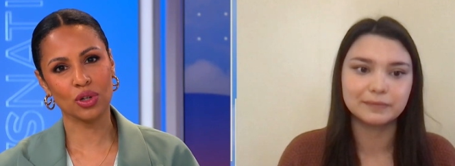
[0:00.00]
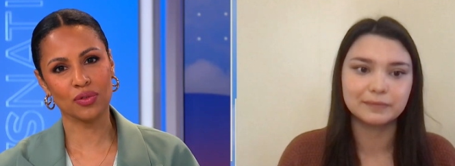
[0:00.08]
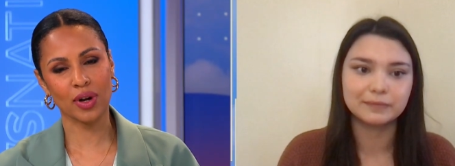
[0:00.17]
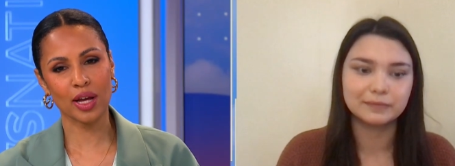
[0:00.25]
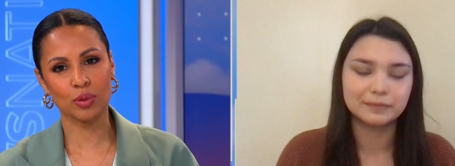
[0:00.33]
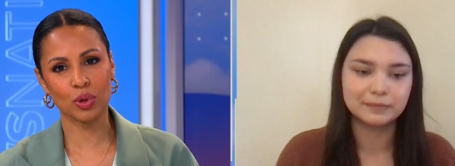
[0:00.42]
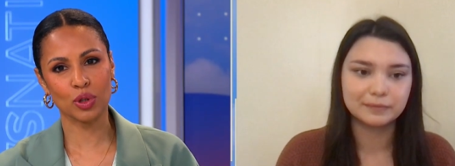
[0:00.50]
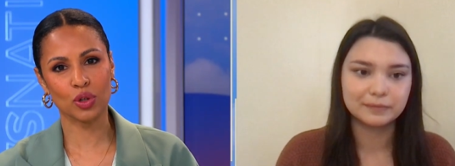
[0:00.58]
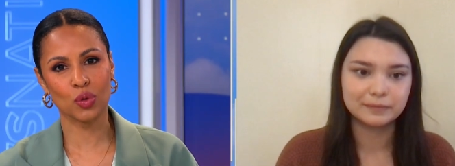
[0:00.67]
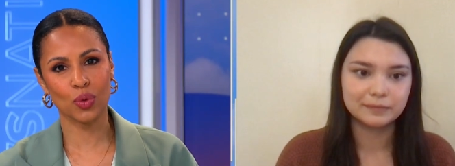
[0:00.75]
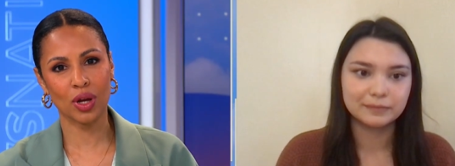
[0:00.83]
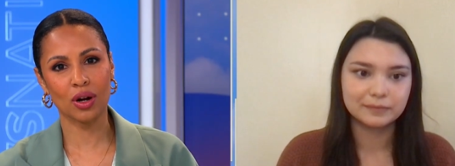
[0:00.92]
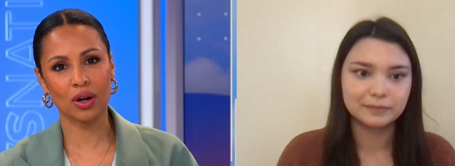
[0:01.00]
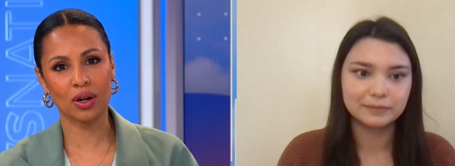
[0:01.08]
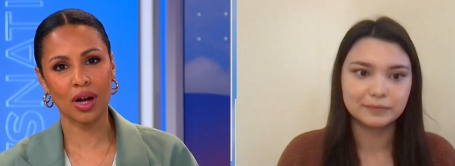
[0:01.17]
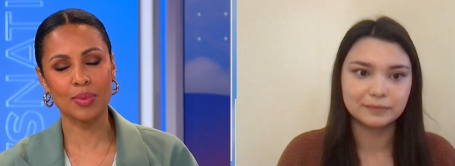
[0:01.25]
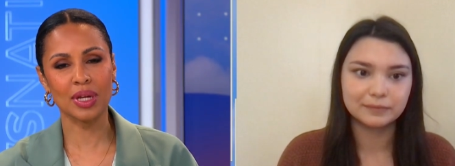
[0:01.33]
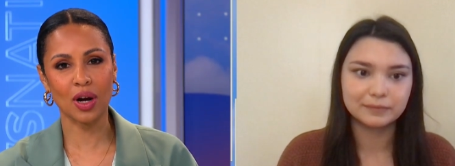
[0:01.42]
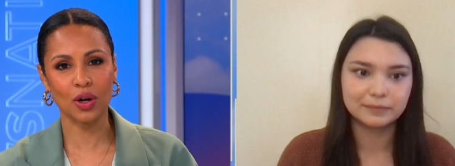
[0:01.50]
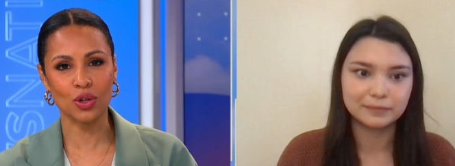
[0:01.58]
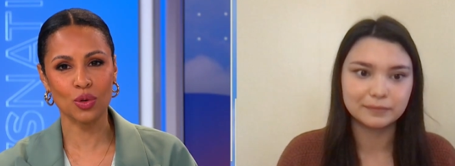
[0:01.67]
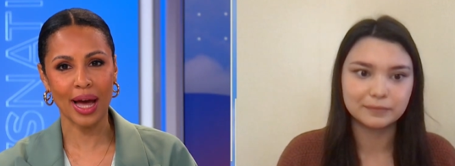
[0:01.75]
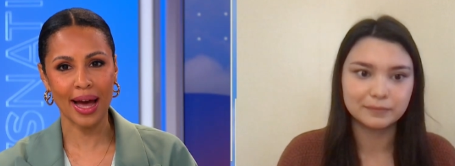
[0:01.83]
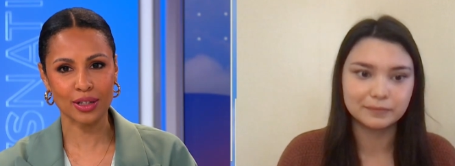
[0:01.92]
Speaker 1: a viable career? I mean, are
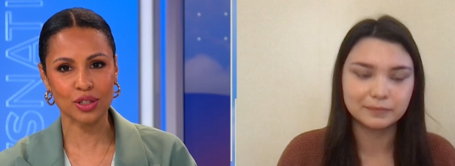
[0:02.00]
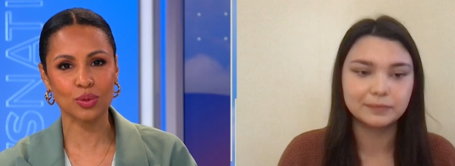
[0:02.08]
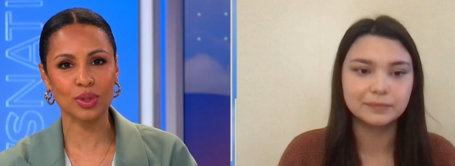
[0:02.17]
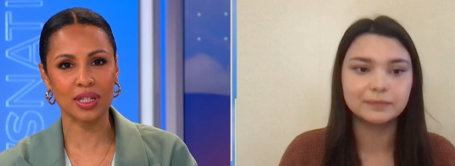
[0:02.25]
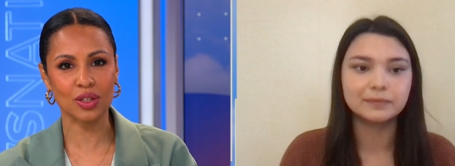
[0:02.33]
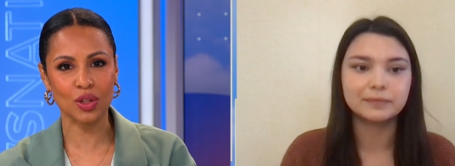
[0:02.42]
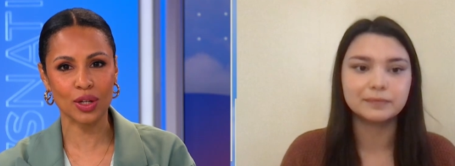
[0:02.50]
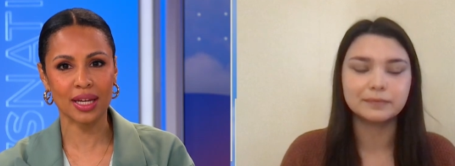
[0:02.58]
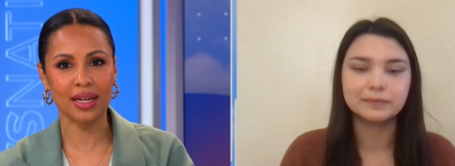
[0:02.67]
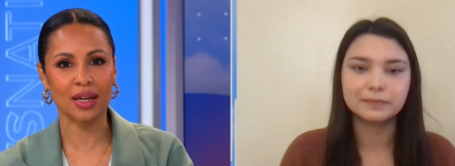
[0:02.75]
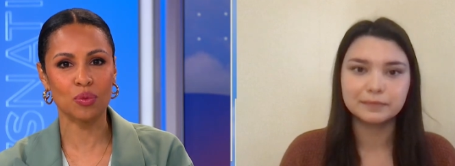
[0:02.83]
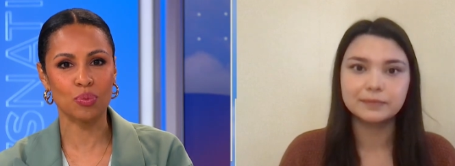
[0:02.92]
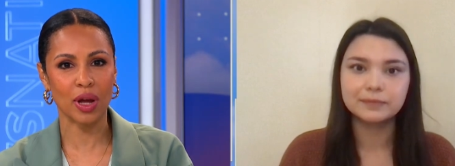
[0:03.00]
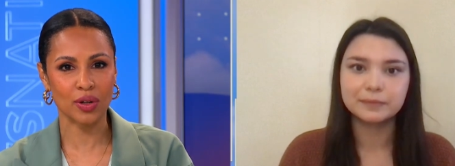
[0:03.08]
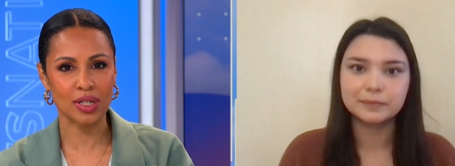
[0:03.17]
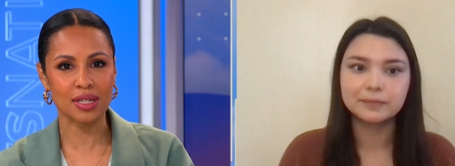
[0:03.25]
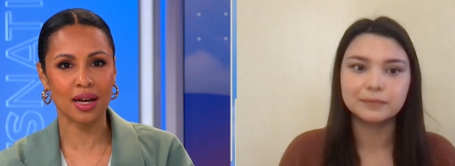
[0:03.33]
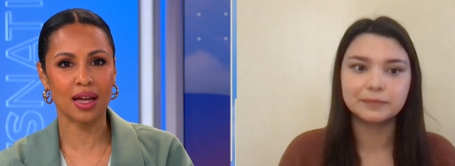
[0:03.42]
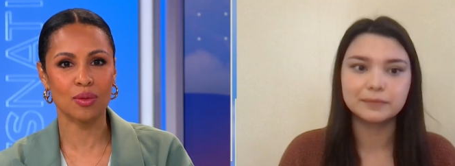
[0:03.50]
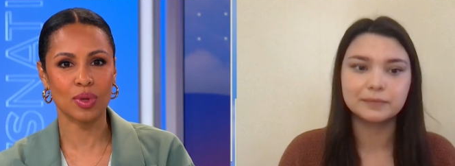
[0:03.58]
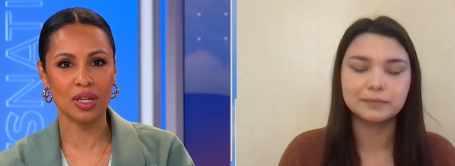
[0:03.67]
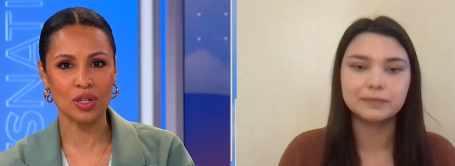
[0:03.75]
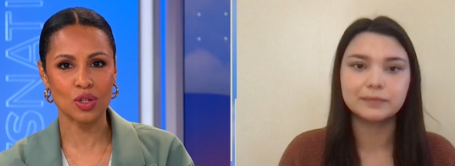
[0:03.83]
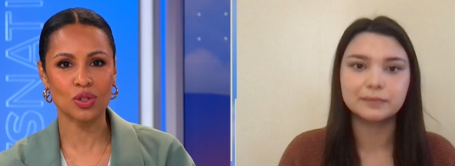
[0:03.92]
you actually looking at maritime
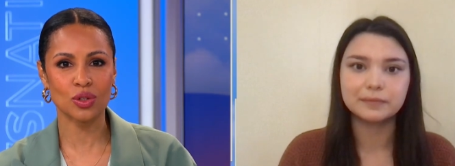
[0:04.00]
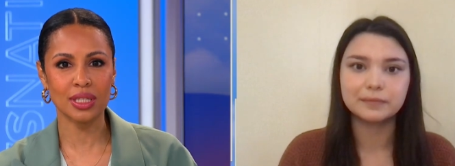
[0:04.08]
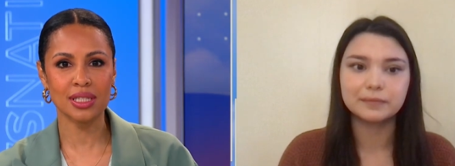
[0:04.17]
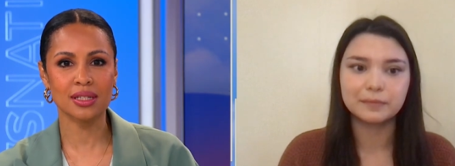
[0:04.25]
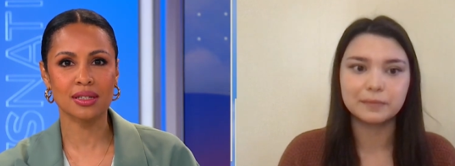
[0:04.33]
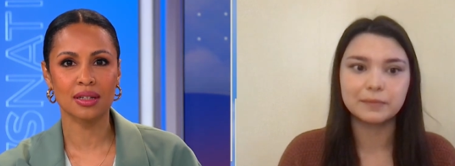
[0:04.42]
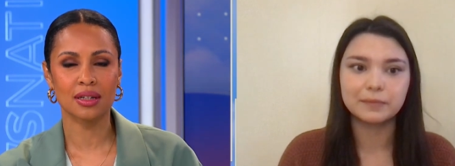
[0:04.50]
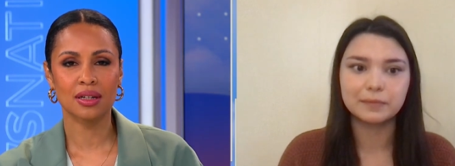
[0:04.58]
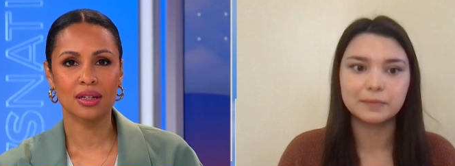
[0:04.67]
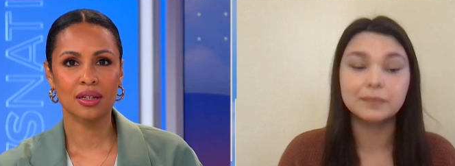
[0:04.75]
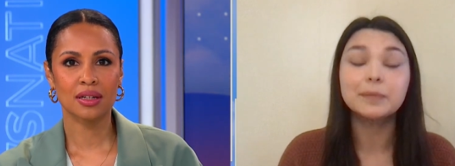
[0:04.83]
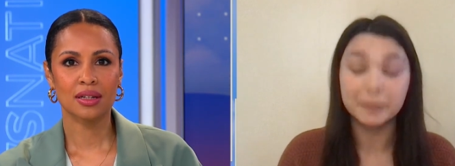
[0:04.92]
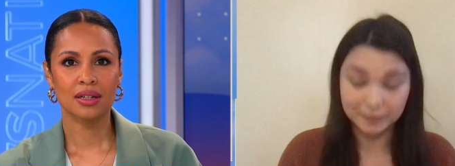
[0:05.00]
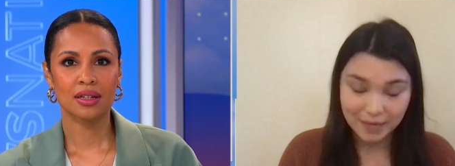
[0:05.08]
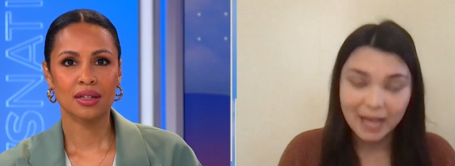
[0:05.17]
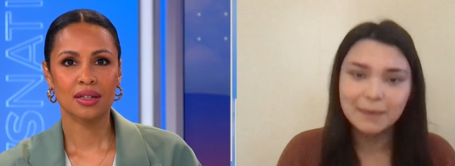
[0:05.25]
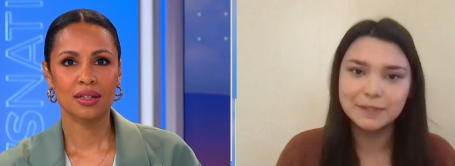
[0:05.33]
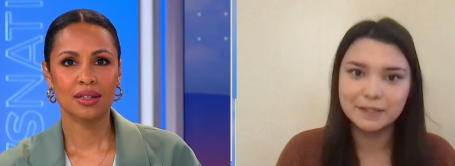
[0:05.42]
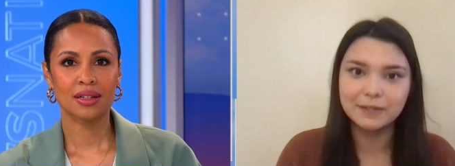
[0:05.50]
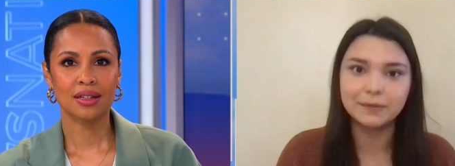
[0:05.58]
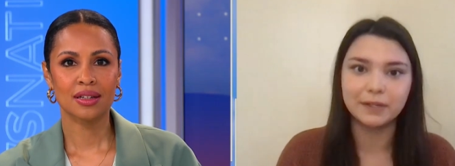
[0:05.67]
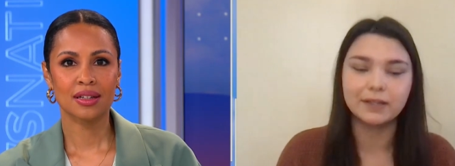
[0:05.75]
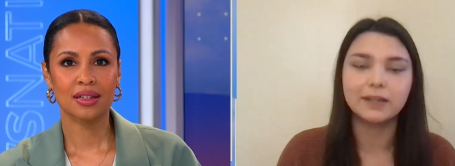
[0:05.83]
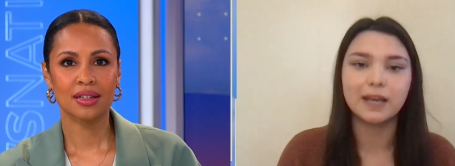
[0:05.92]
industries?
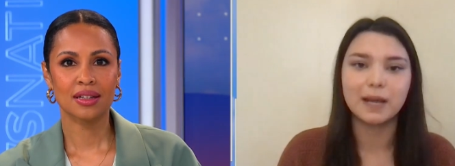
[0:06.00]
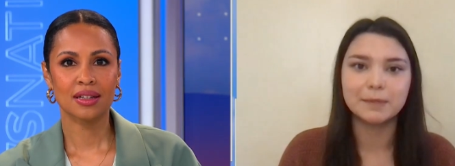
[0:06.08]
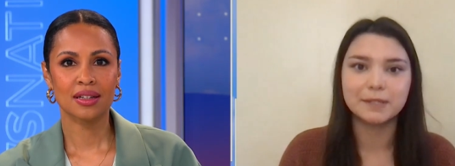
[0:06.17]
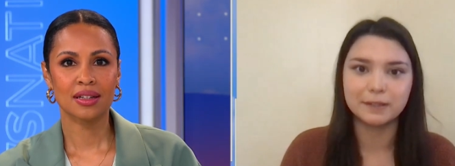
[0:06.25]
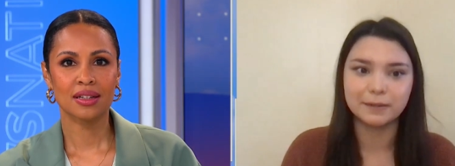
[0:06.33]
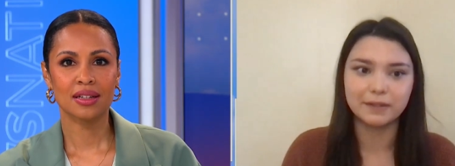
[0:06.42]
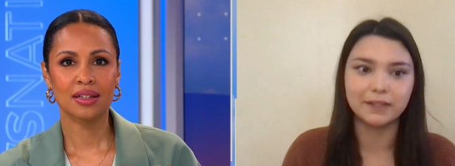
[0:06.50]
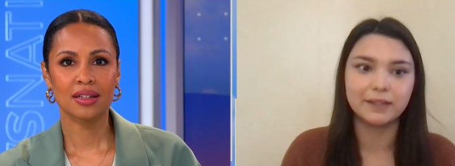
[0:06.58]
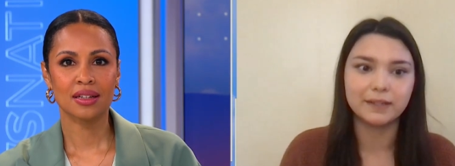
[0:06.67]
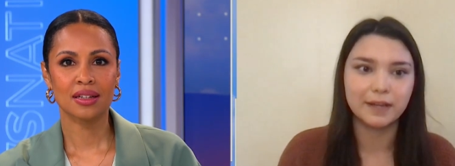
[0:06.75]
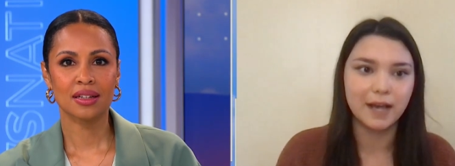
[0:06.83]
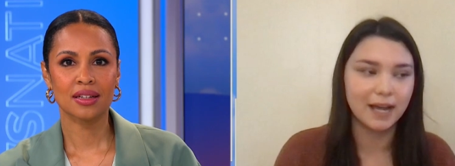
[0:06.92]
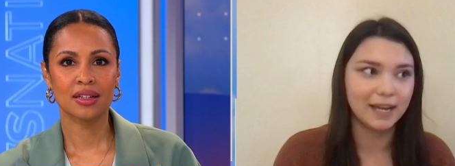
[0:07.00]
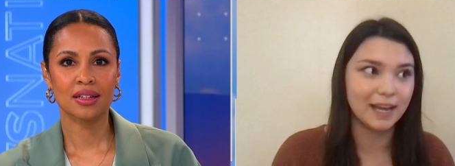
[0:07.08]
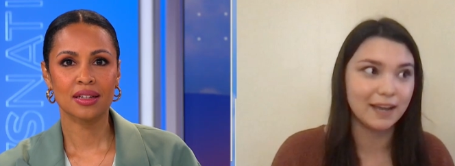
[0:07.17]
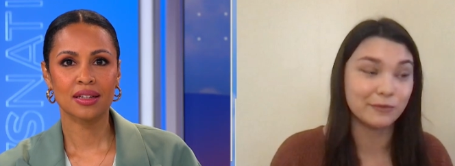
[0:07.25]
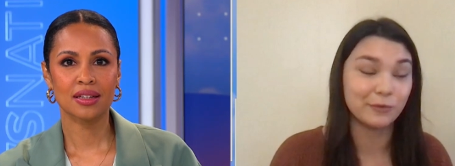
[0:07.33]
Speaker 2: Absolutely. Absolutely. I have